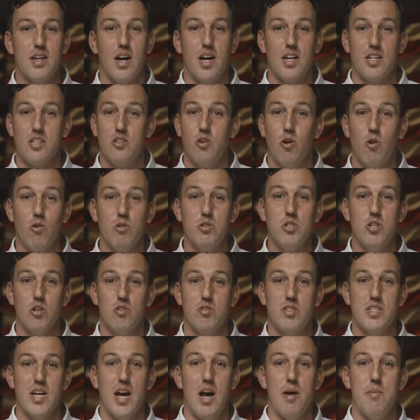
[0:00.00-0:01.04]
God told
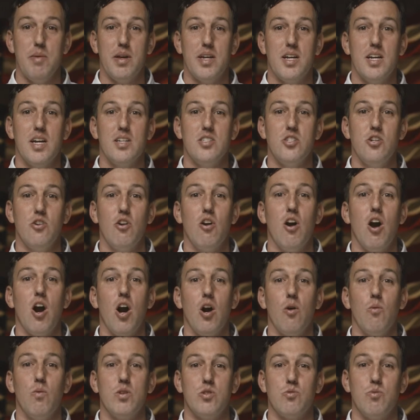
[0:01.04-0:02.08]
Josiah, Because your
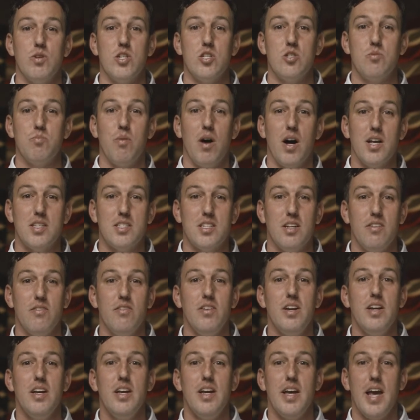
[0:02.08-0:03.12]
heart was
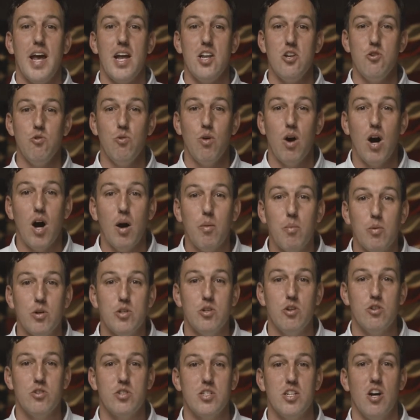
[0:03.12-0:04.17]
responsive and you humbled
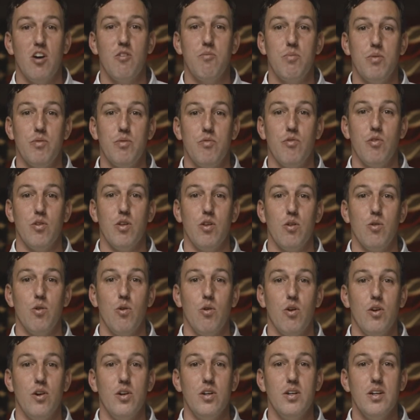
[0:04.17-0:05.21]
yourself before the
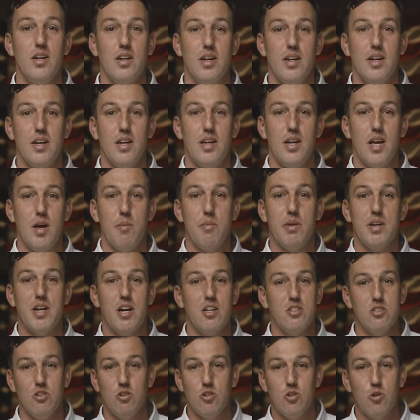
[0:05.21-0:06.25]
Lord, and
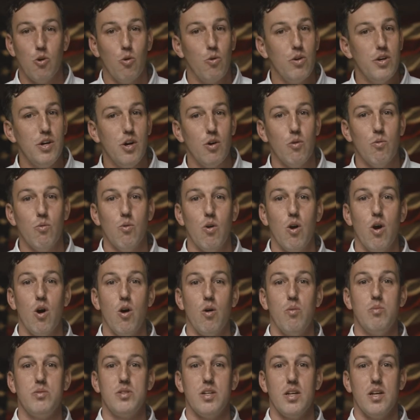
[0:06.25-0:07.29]
because you tore your
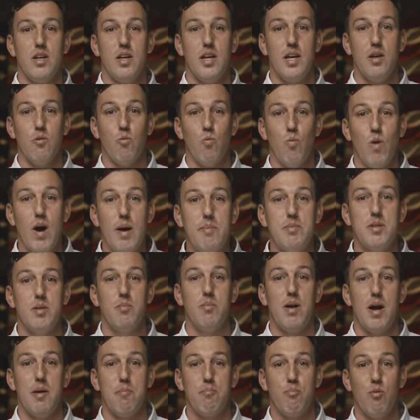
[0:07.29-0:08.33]
robes and wept in
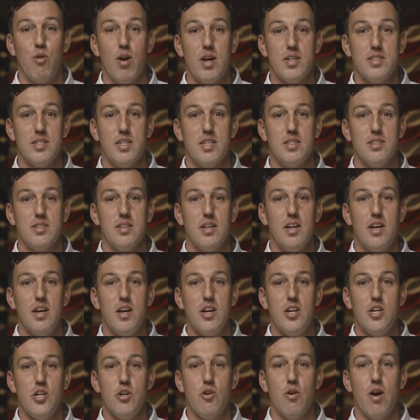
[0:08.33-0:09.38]
my presence,
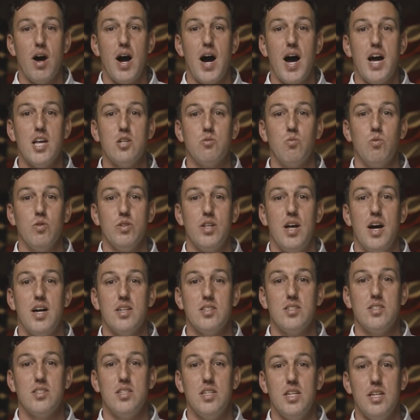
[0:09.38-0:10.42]
your eyes will not
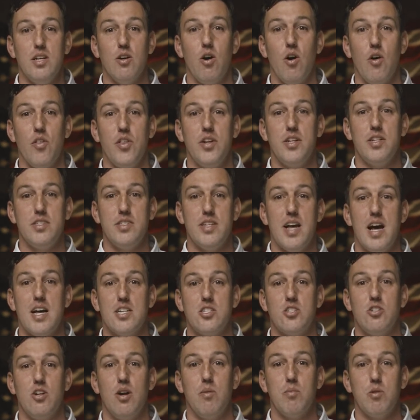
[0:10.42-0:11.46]
see all the
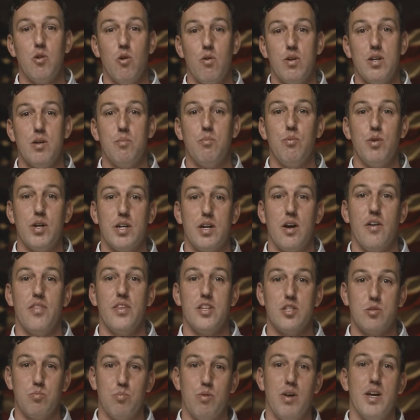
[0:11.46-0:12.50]
disaster I'm going to bring on
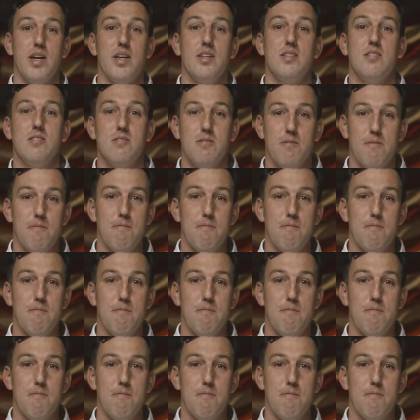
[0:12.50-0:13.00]
this place.